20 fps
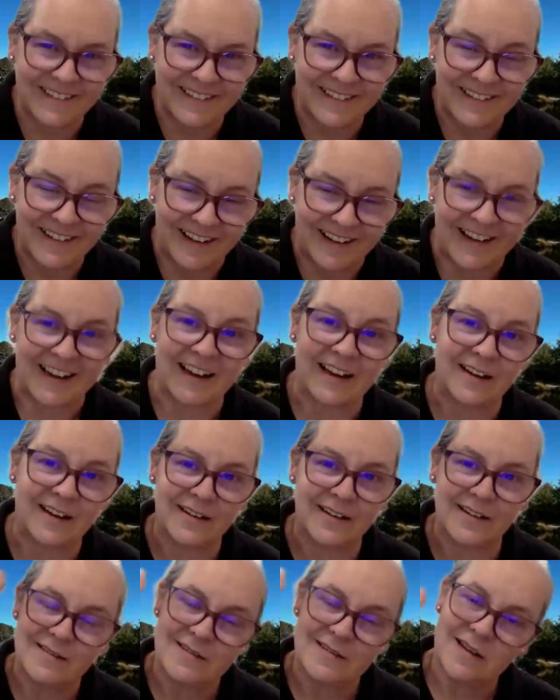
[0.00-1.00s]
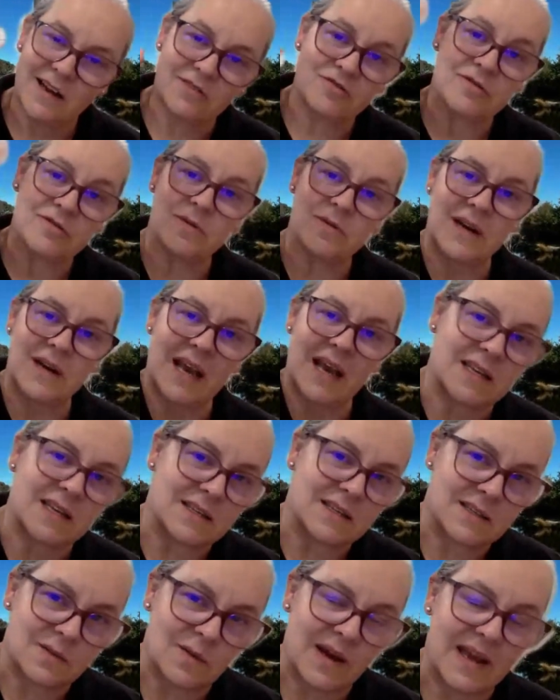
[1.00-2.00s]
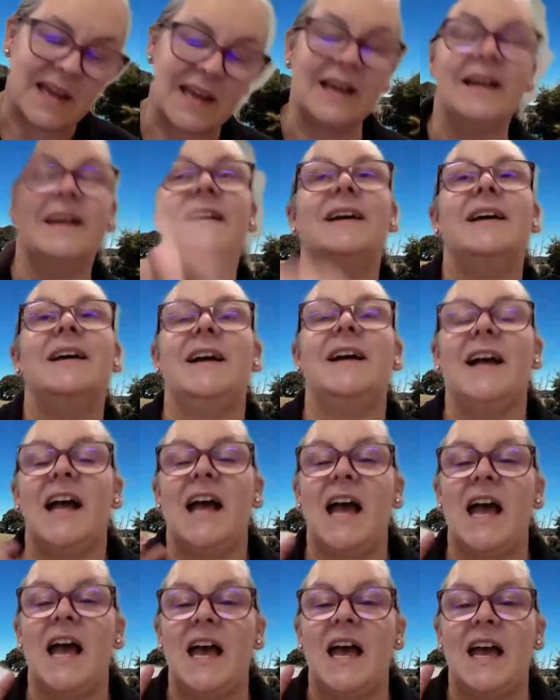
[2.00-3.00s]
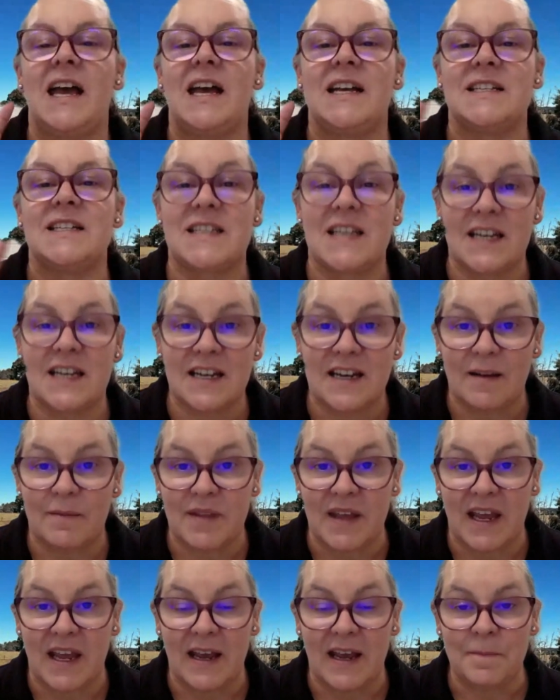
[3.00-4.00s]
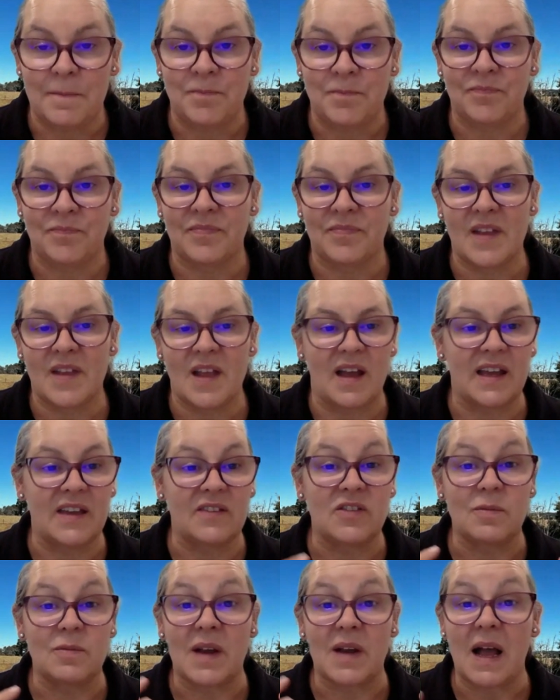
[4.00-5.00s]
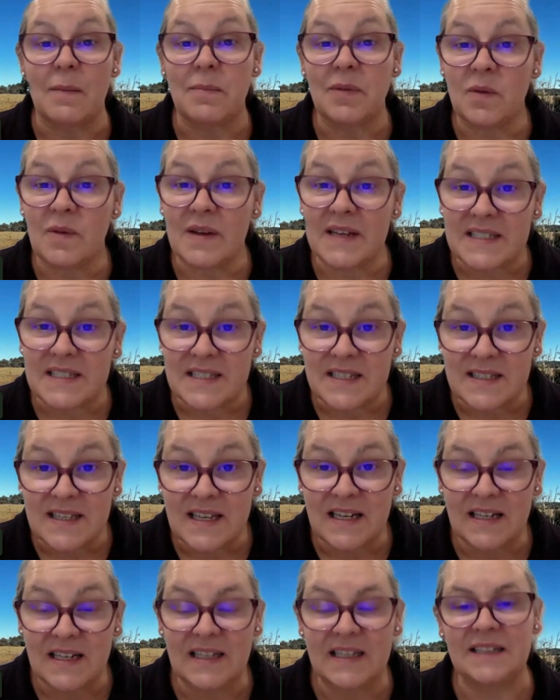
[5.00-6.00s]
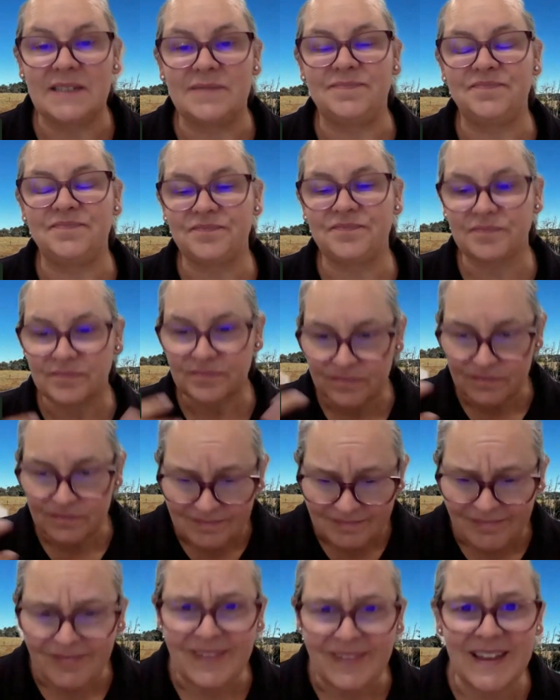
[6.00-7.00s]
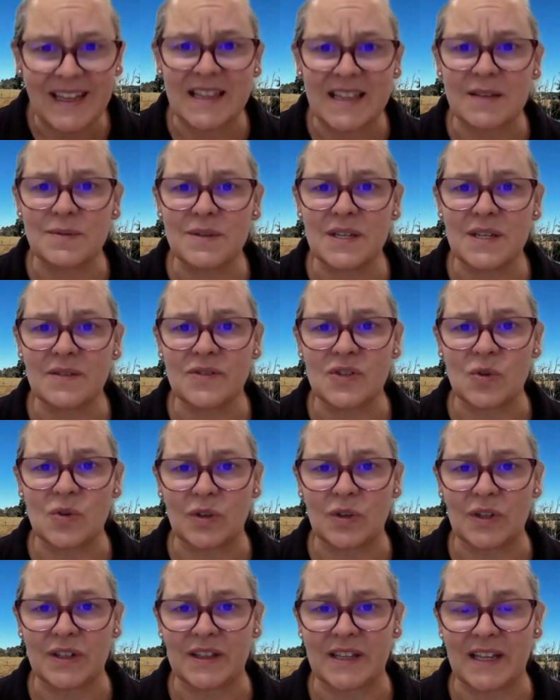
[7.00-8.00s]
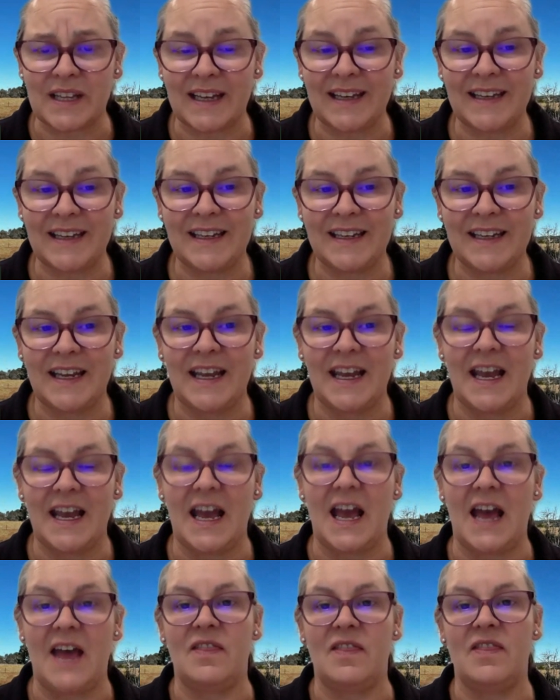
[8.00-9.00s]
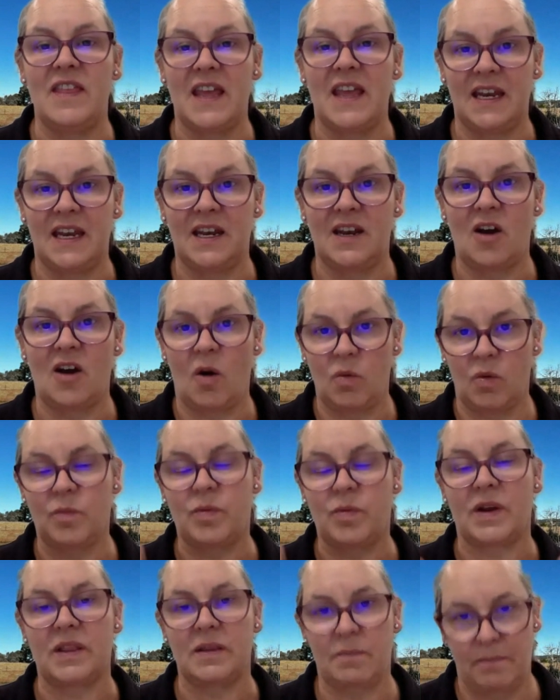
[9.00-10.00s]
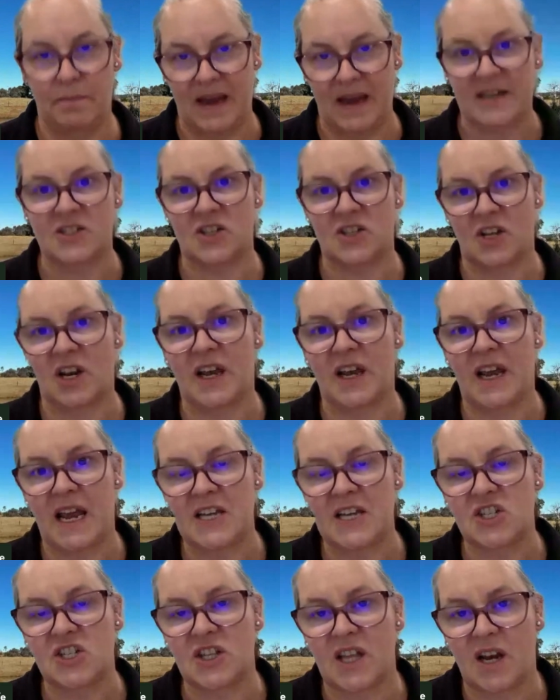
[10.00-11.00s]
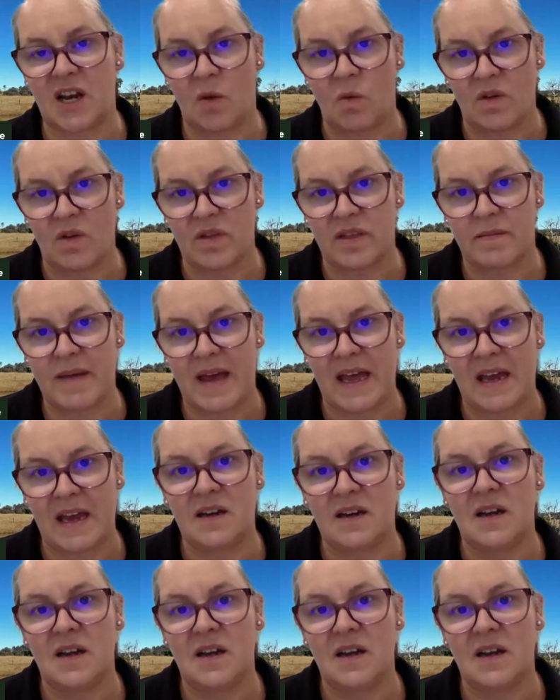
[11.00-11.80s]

like 120 acres away, and set it up there. I give them a couple of weeks to settle in, get themselves sorted there, and then I will bring them back to the location that I want them at.